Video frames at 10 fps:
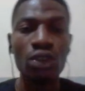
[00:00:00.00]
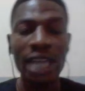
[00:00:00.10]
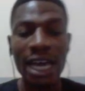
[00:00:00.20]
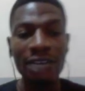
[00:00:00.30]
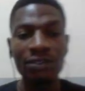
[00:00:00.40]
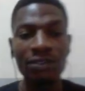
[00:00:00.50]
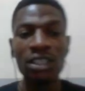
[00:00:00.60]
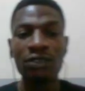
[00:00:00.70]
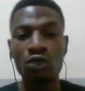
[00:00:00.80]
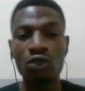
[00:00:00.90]
life
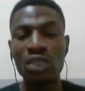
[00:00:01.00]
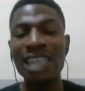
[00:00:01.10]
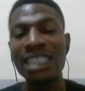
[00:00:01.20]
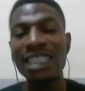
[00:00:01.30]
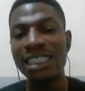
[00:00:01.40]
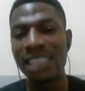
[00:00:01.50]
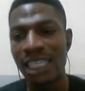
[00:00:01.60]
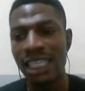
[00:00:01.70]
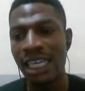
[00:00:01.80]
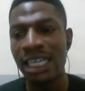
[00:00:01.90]
is used at least in a
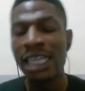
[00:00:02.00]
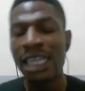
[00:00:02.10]
year.